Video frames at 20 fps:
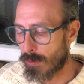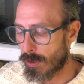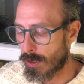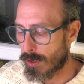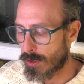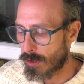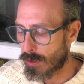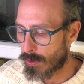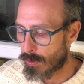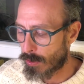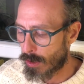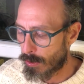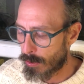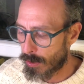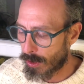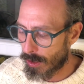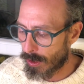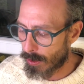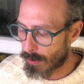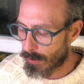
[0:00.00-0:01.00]
like the
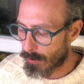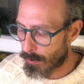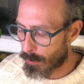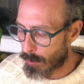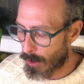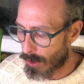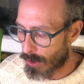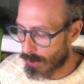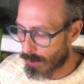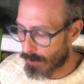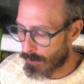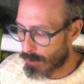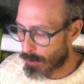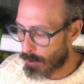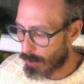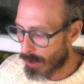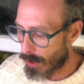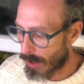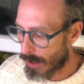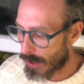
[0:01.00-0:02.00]
growing part of the
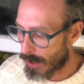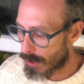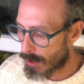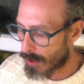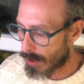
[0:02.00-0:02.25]
plant,